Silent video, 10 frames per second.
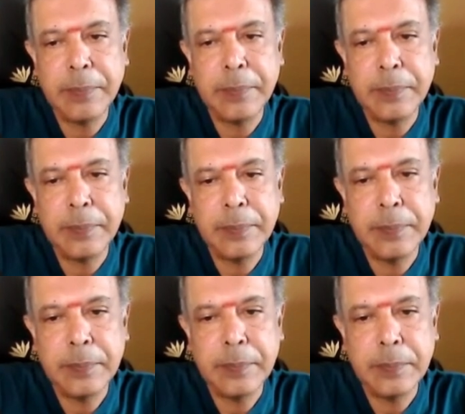
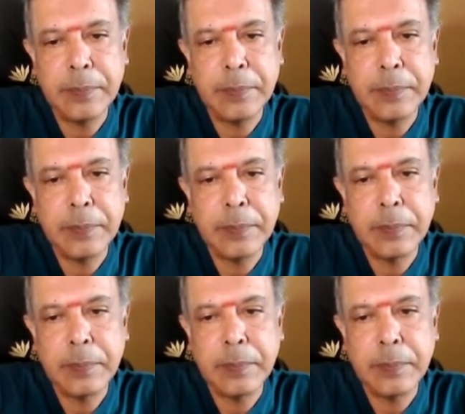
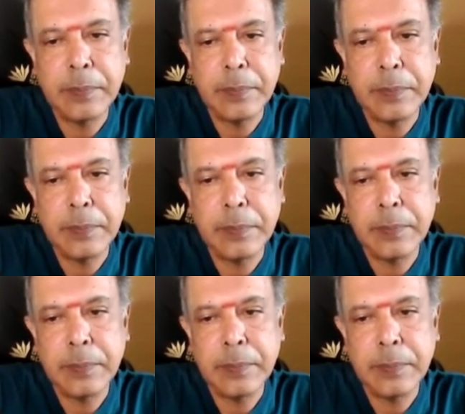(silence)